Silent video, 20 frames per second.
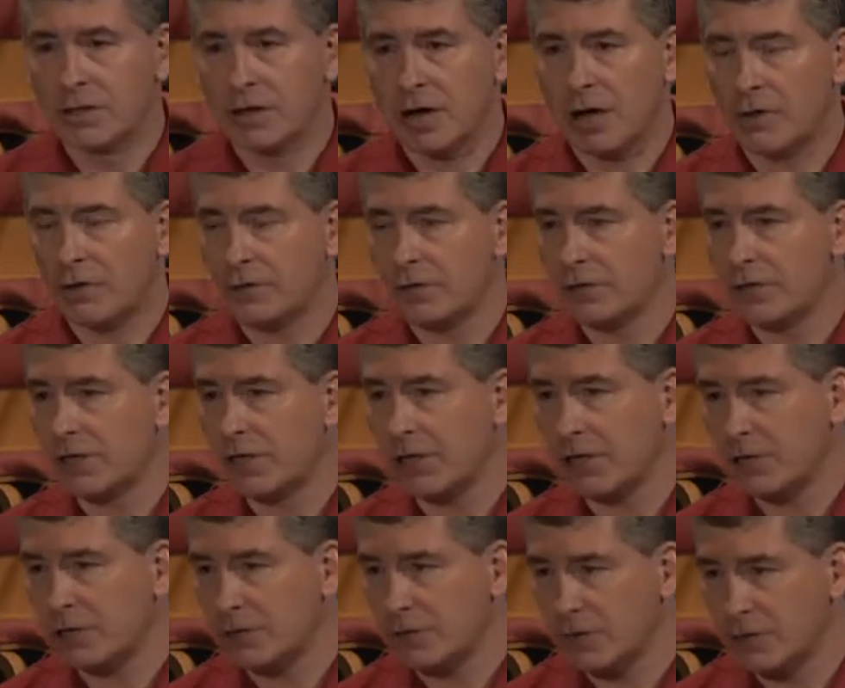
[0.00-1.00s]
others
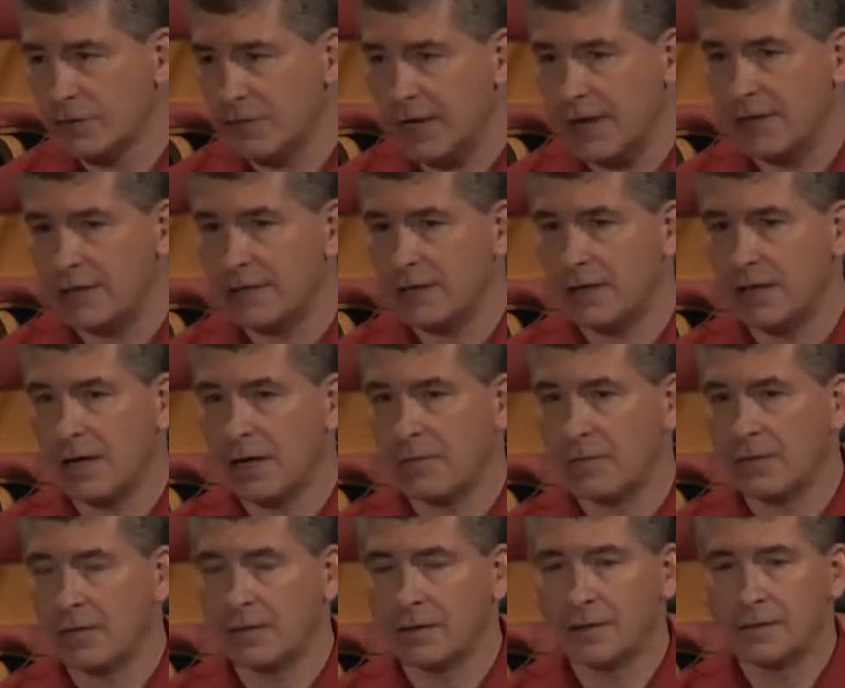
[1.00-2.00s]
needing to attend to
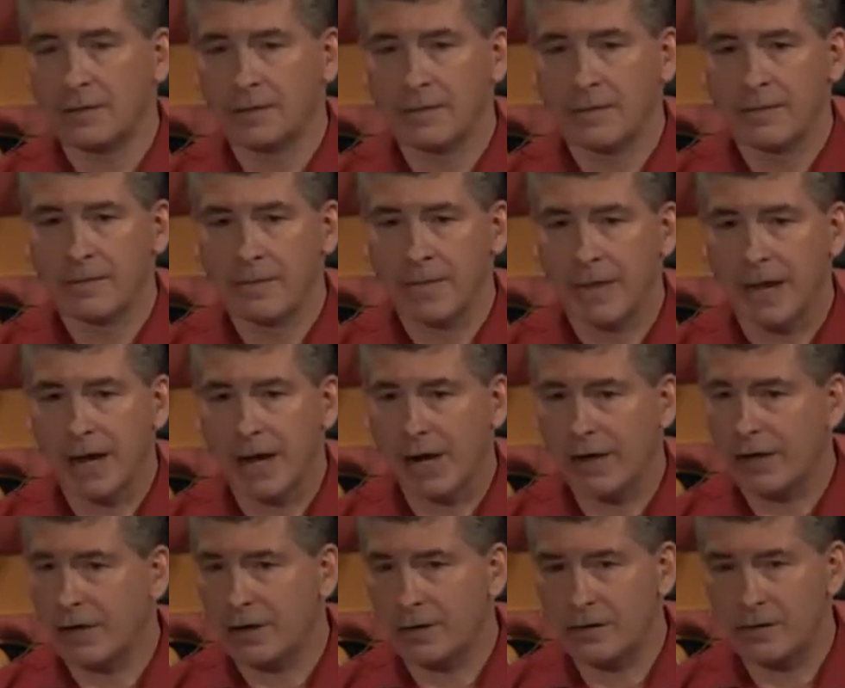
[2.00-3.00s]
them, and I
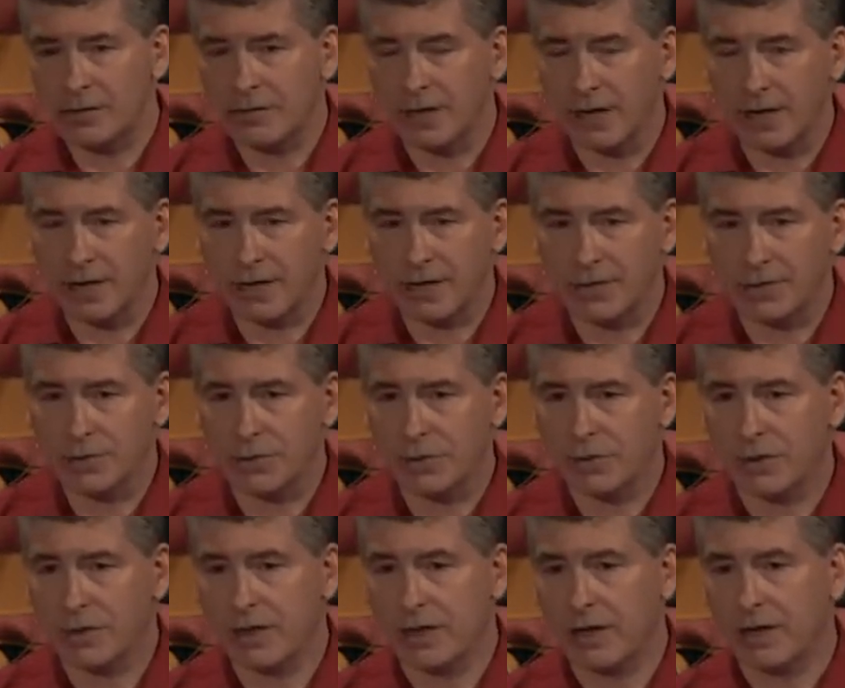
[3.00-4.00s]
didn't understand that
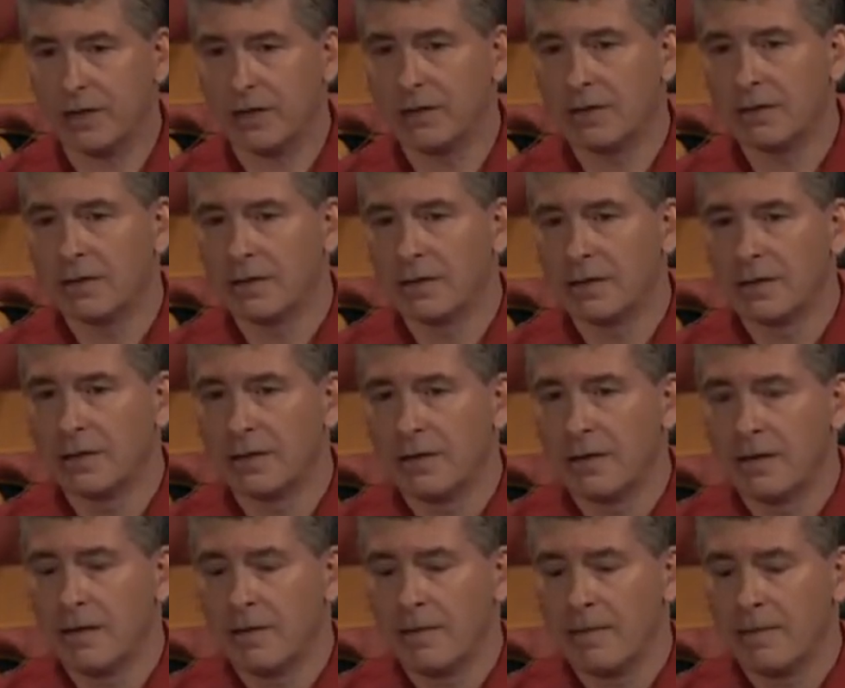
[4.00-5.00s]
sort of thing.
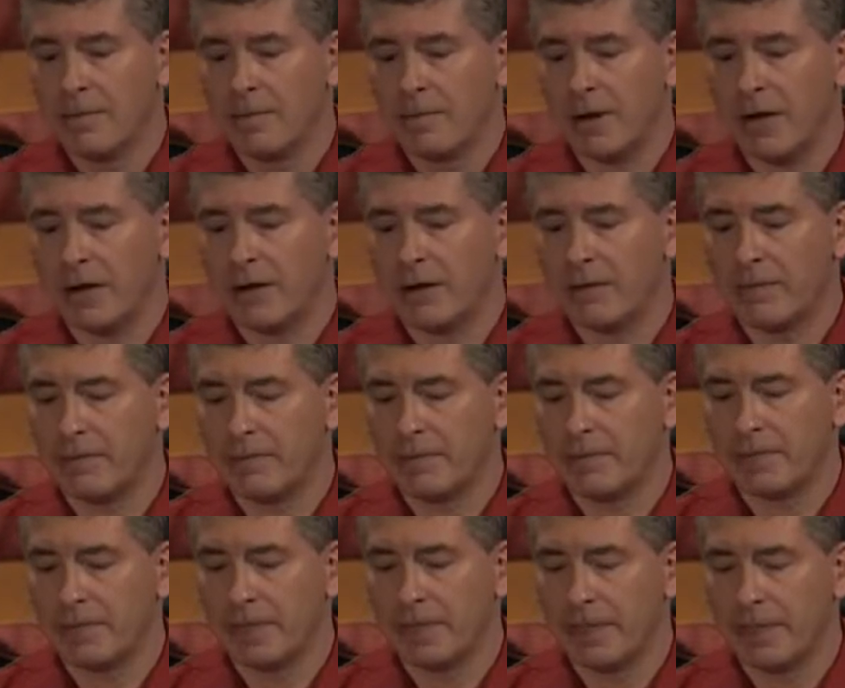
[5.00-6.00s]
But
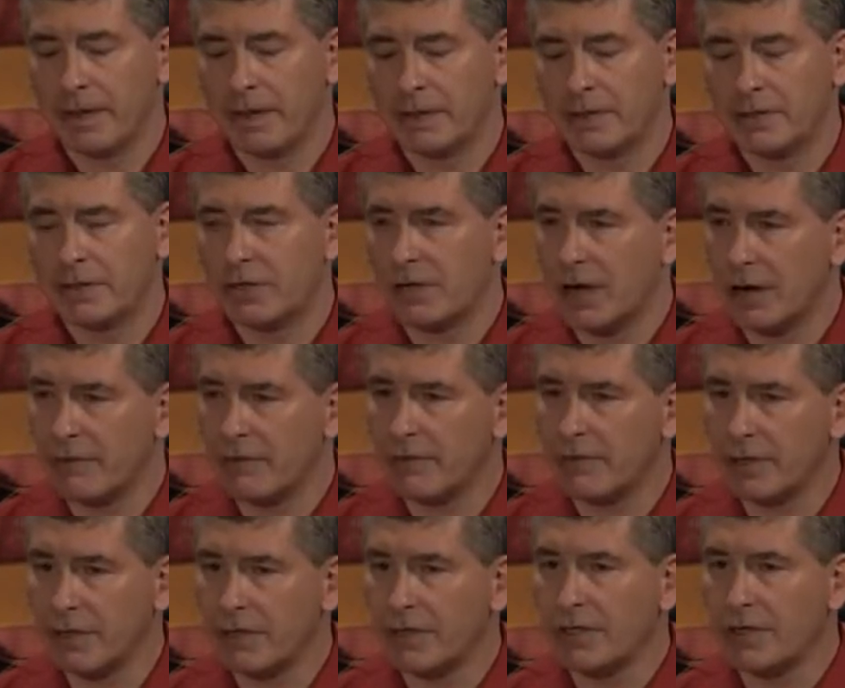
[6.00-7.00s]
she never
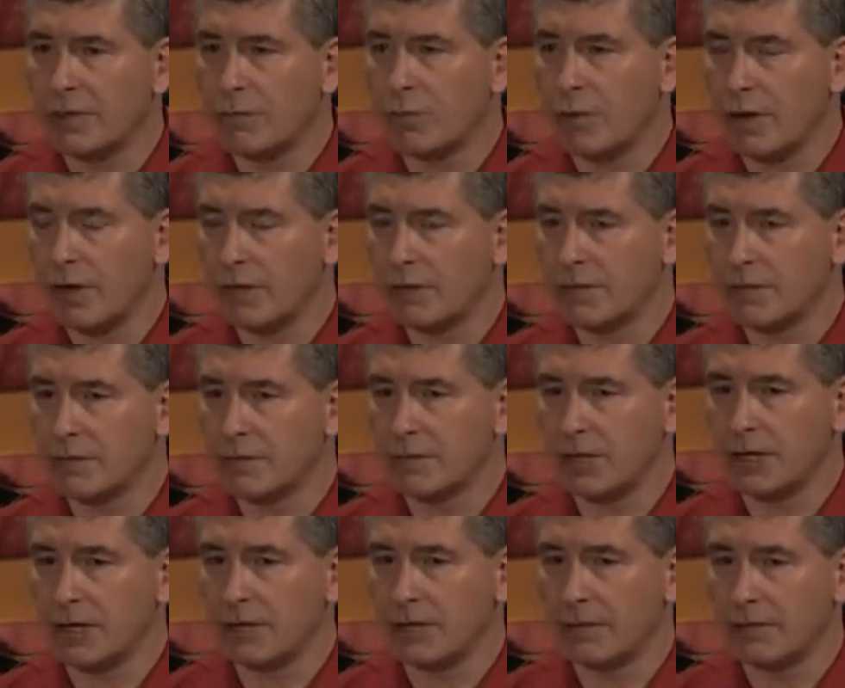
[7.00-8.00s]
really did witness to
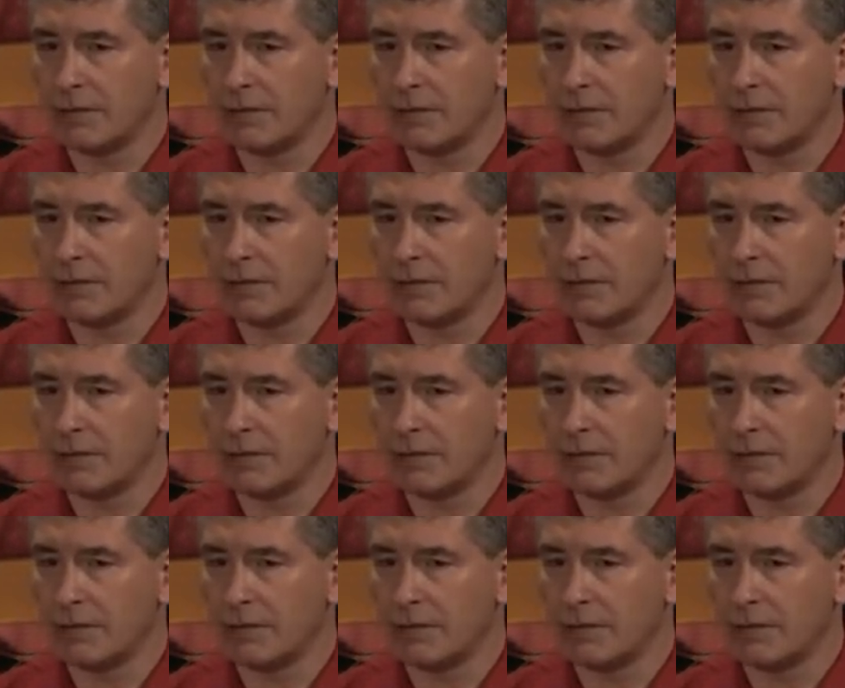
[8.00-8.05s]
me.